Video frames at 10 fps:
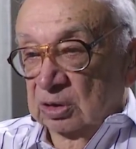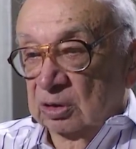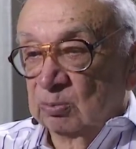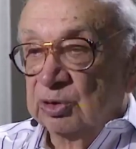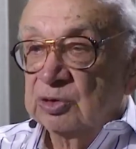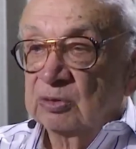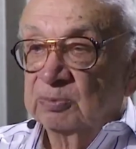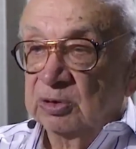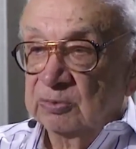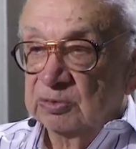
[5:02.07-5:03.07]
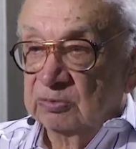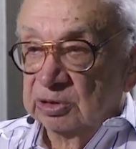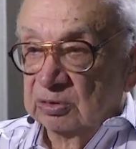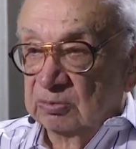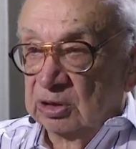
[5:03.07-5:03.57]
And most of the probes that
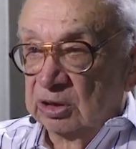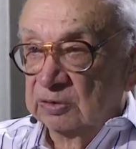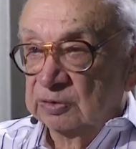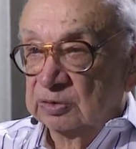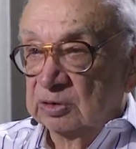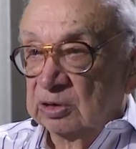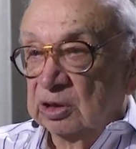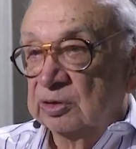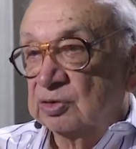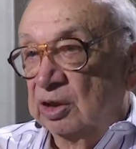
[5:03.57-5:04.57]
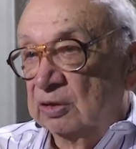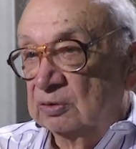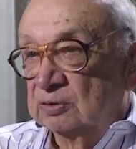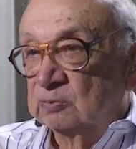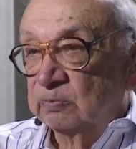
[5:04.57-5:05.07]
went to Mars and
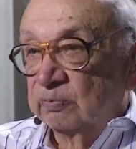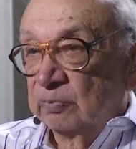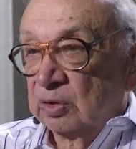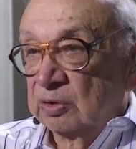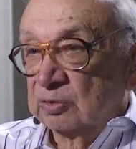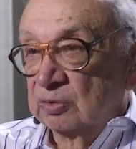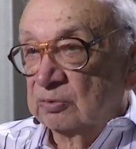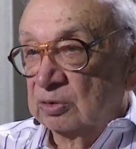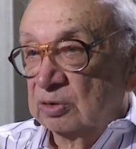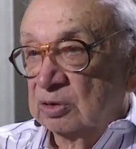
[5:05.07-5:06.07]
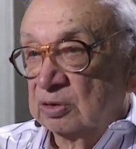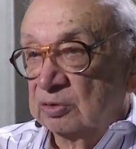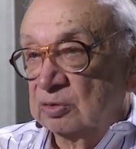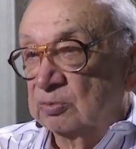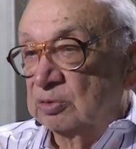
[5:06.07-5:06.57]
Saturn and so forth
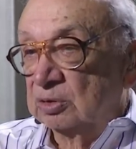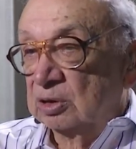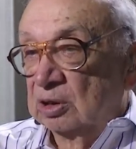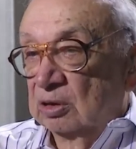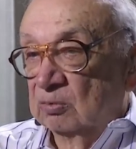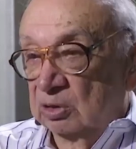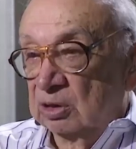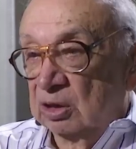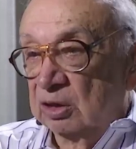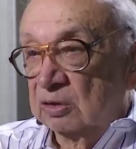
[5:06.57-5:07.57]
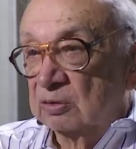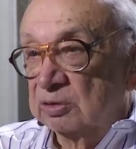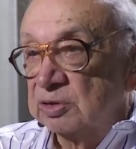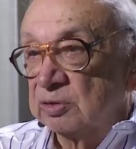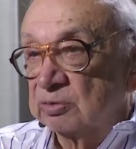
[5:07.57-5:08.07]
and Jupiter, our
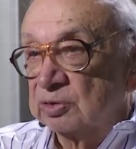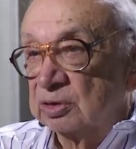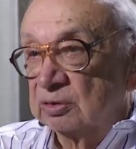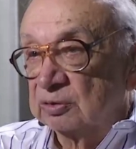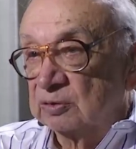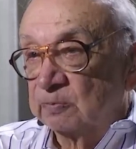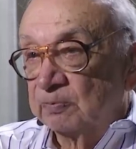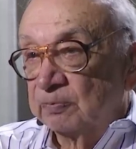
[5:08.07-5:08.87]
little engine was in those.